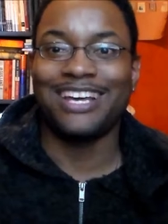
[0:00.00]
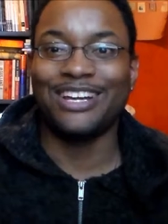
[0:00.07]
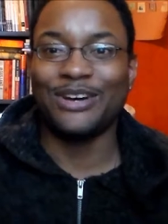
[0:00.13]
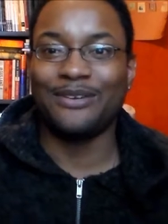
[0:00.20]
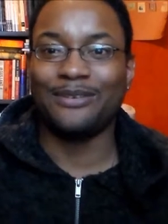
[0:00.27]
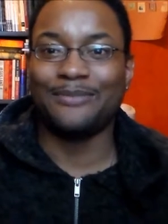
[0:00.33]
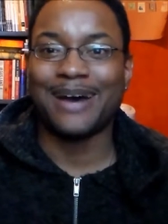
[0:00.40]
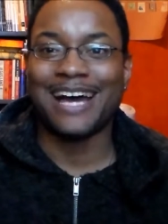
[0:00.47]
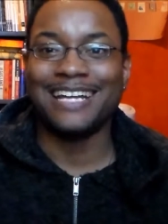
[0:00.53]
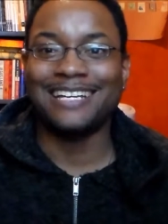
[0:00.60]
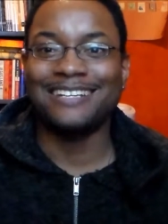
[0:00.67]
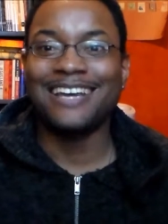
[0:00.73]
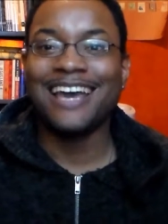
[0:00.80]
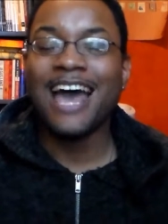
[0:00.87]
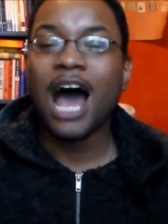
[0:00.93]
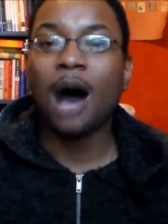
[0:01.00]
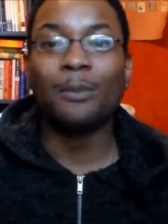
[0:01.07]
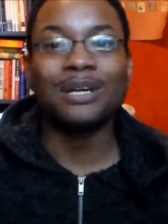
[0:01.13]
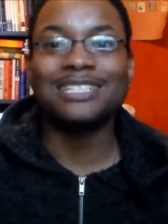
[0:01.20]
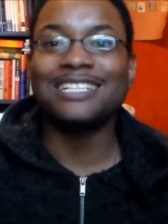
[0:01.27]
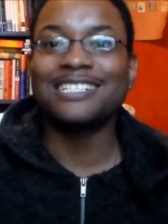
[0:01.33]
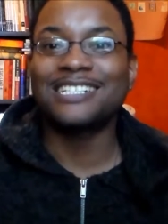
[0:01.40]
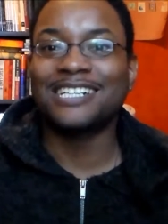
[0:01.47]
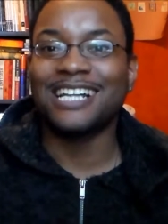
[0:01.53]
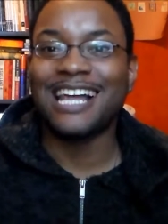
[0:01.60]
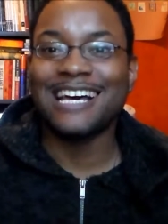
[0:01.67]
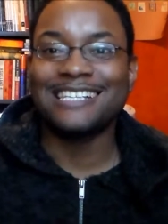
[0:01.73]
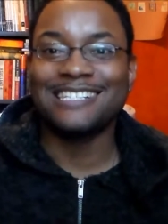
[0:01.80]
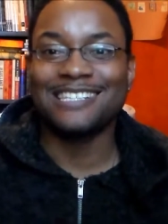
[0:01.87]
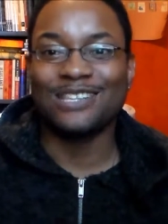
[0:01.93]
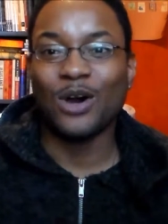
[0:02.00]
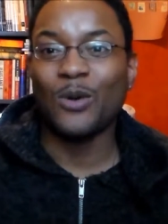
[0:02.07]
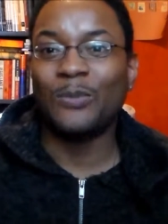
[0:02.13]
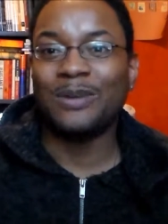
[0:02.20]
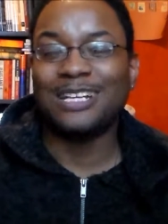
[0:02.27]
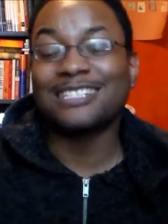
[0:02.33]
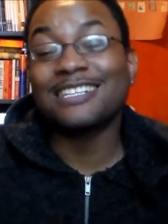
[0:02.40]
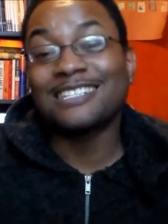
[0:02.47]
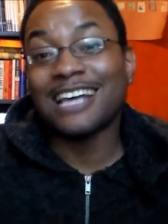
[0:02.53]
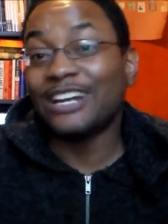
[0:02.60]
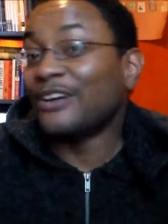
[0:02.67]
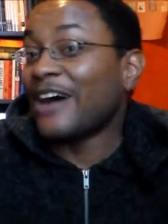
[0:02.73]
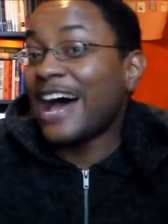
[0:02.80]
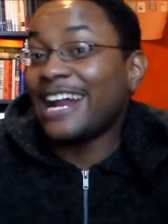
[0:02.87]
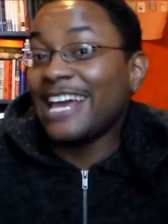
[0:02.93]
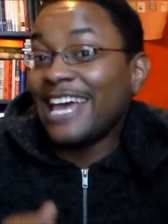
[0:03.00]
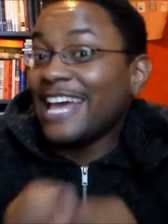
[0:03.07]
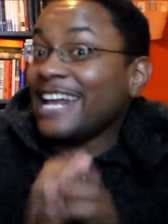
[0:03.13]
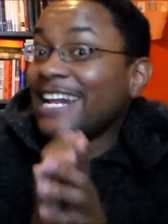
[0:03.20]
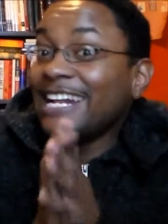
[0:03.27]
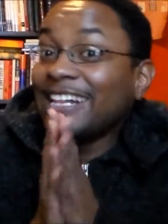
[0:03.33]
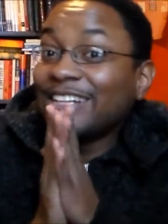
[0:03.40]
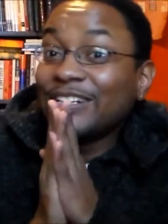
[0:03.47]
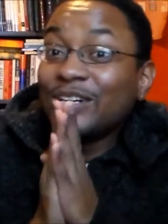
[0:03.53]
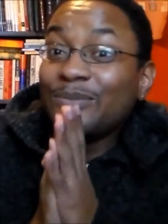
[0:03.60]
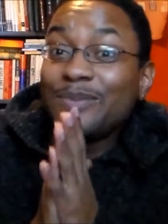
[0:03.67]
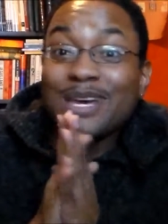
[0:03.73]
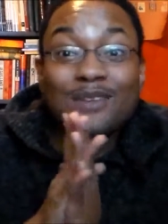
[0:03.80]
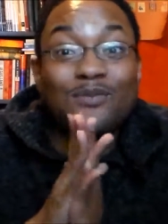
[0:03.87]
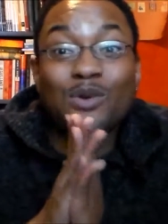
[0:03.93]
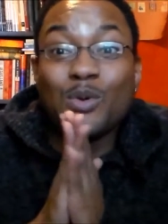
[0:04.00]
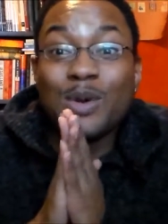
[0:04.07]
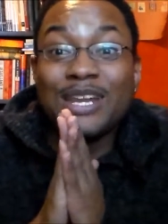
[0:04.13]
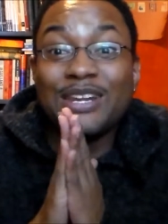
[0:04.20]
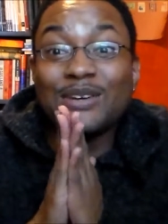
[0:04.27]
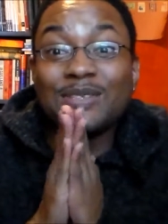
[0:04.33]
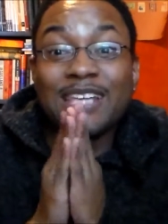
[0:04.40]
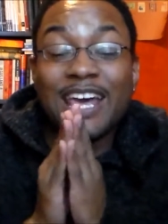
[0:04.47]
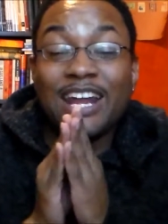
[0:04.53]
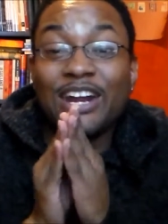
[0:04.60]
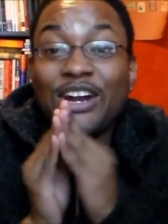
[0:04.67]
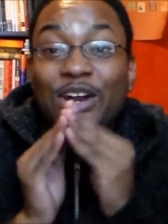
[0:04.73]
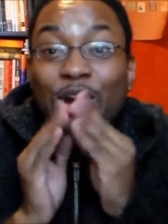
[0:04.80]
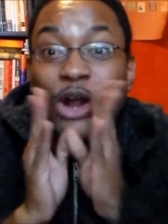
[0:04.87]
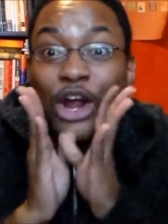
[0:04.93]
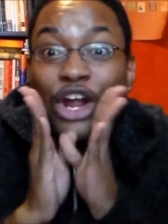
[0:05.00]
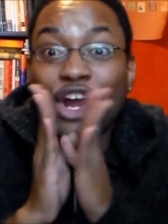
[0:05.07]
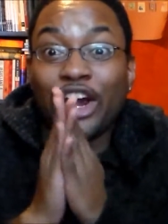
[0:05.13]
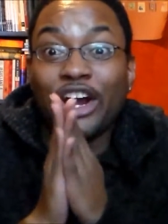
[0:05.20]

Hello everybody. I'm gonna digitalize this opening since I know how to edit a little bit with Windows Editor.